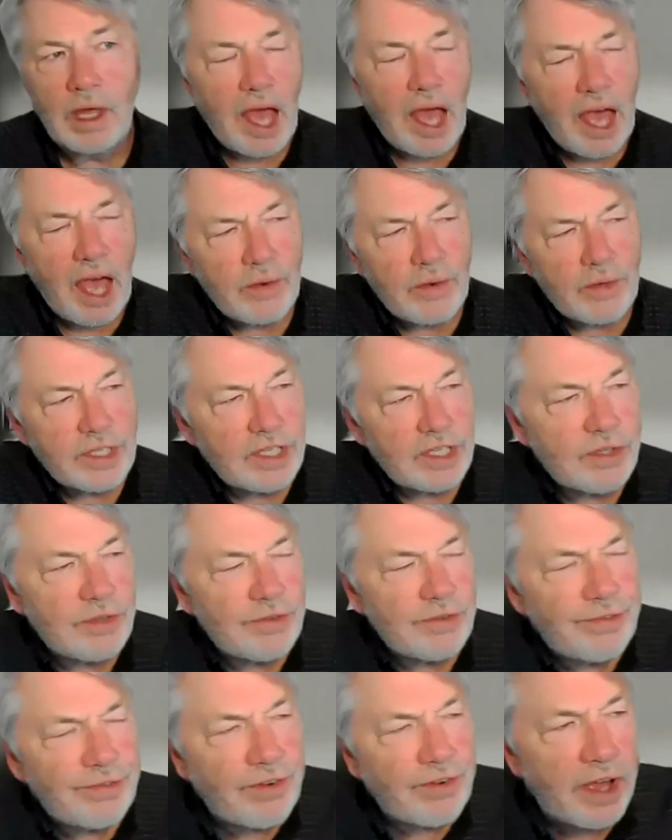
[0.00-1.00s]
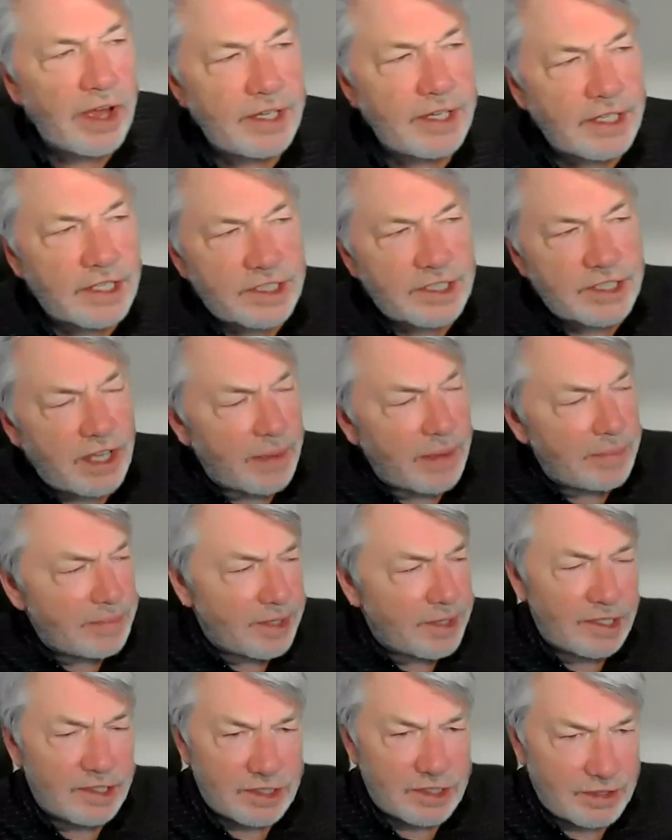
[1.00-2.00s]
How do you find
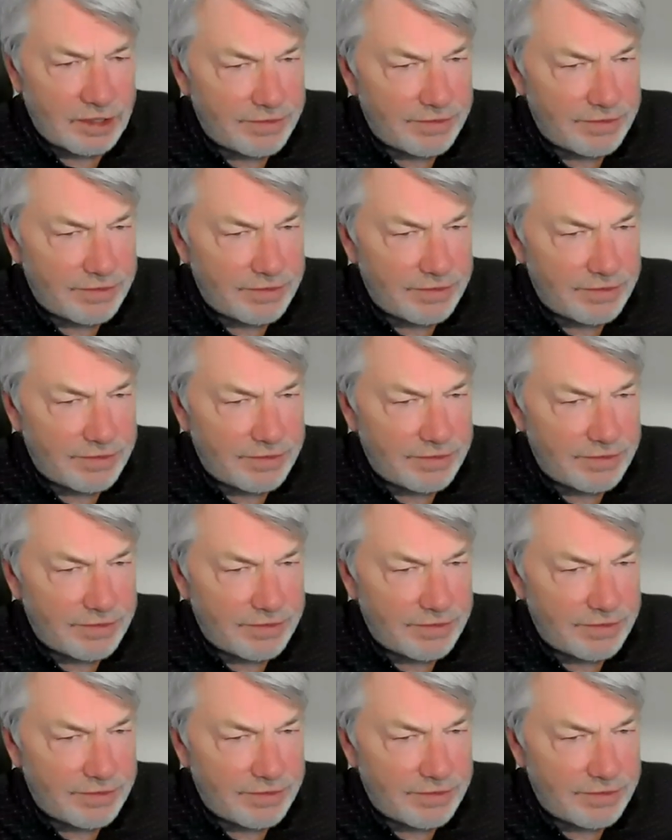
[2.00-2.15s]
acceptance